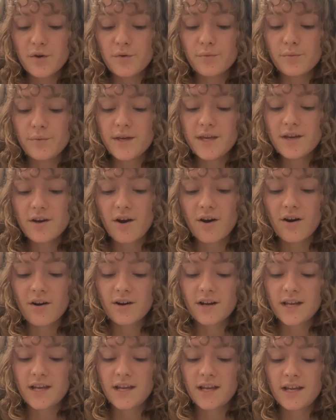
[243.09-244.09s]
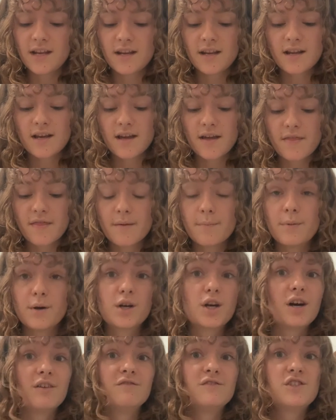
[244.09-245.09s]
We are in the book
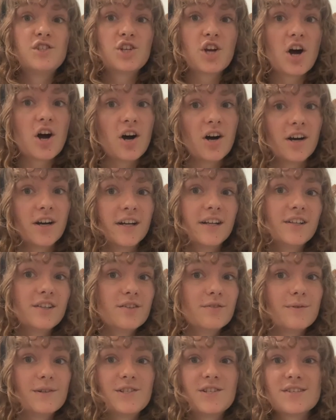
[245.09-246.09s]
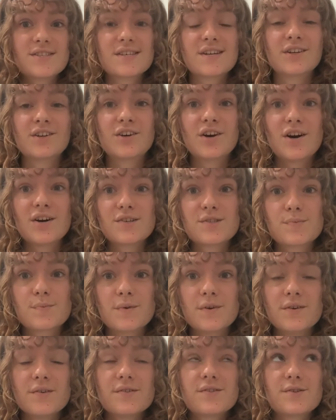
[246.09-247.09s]
of John, which is a
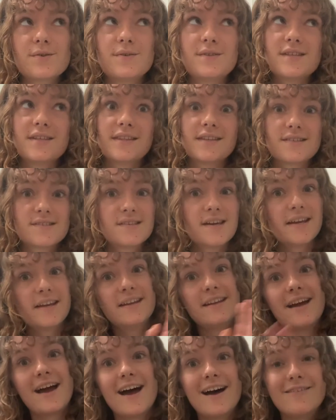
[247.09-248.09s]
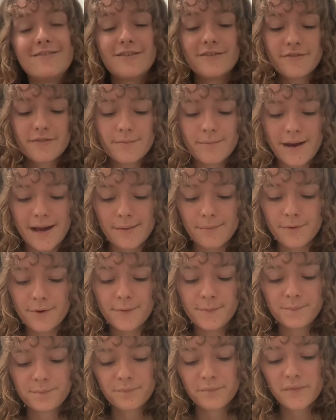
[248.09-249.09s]
gospel, so it's in the second half of the
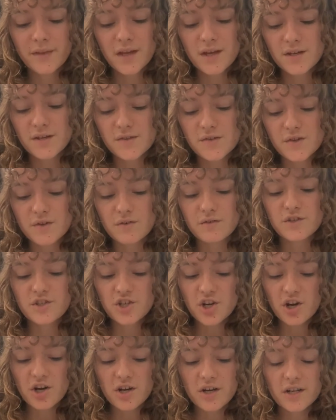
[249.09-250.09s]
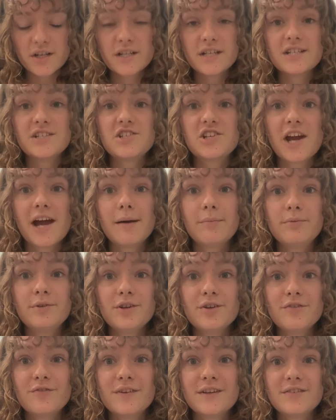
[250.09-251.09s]
Bible. So John
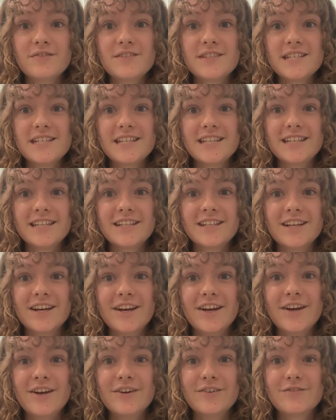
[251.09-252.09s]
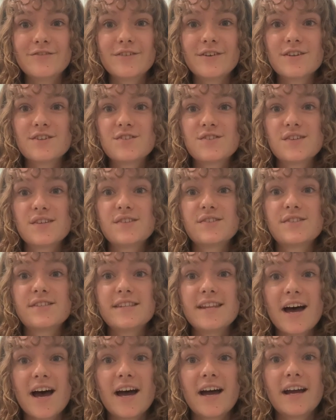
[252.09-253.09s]
chapter 15, verses
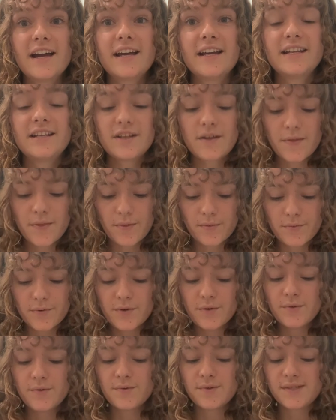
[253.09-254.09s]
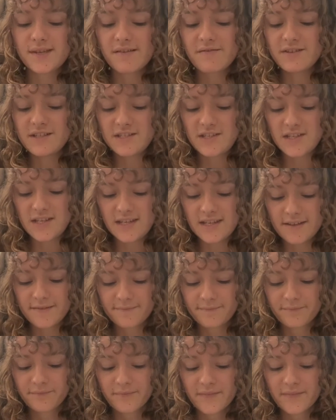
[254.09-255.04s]
9 through 17.